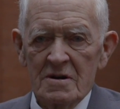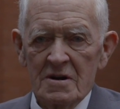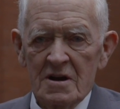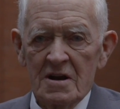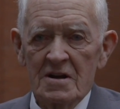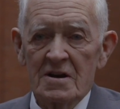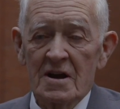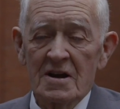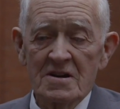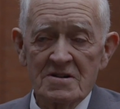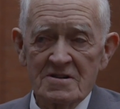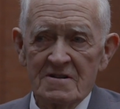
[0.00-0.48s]

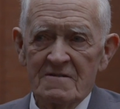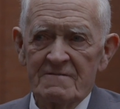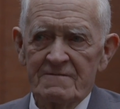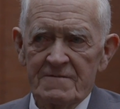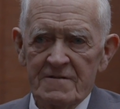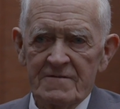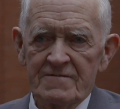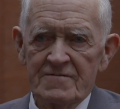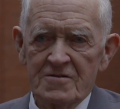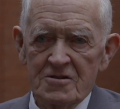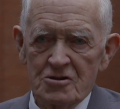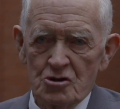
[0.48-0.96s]
in
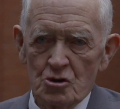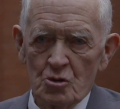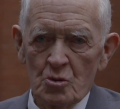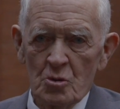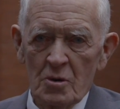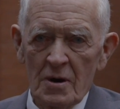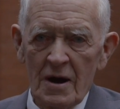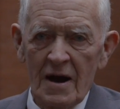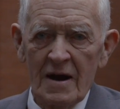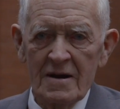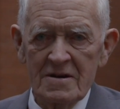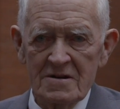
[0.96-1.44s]
1952,
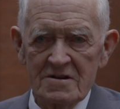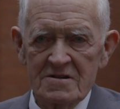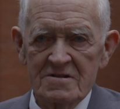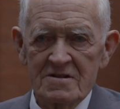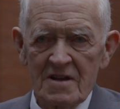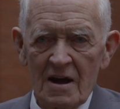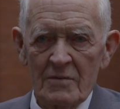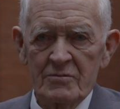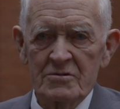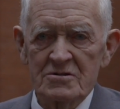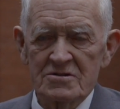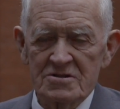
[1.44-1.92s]
and
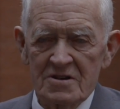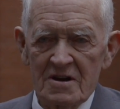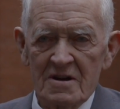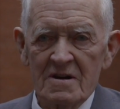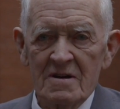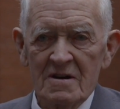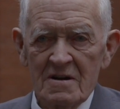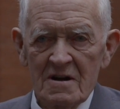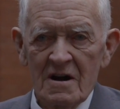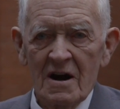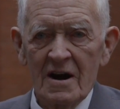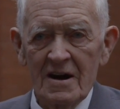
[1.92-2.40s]
that was the
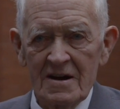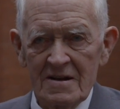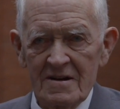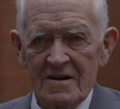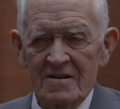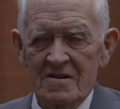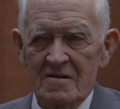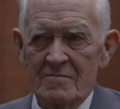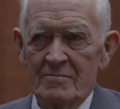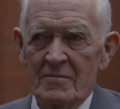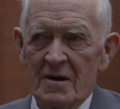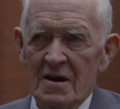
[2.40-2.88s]

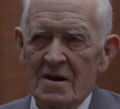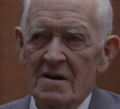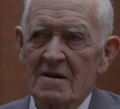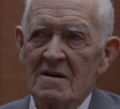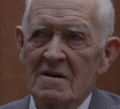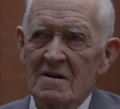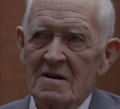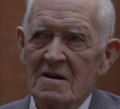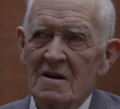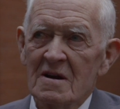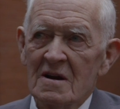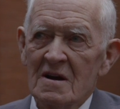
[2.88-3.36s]
highlight of
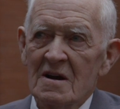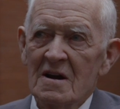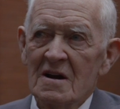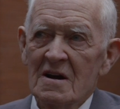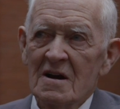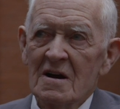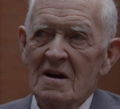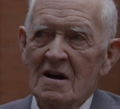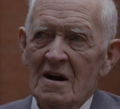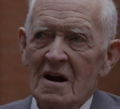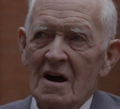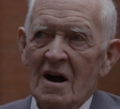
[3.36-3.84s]

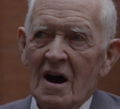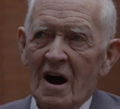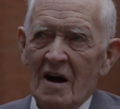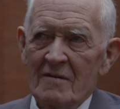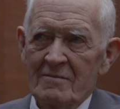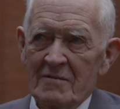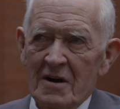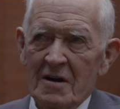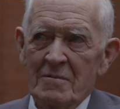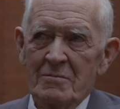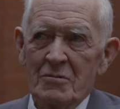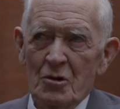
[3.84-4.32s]

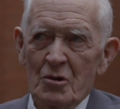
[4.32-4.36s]
my